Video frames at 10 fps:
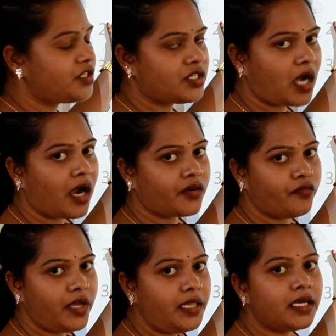
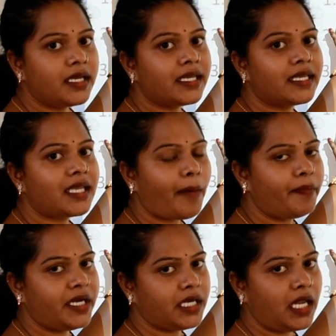start with
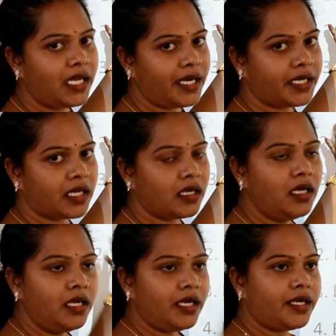capital letter.
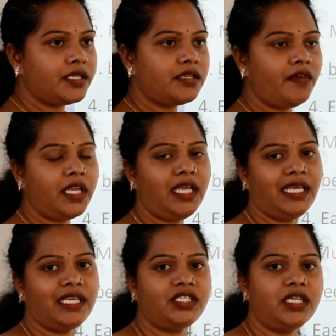it is a very
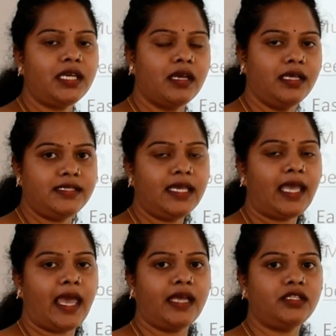easy
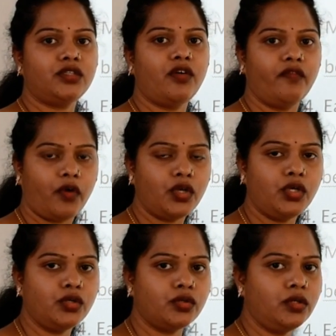catch for
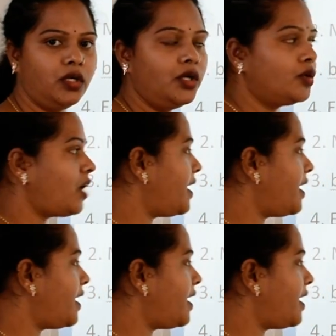you to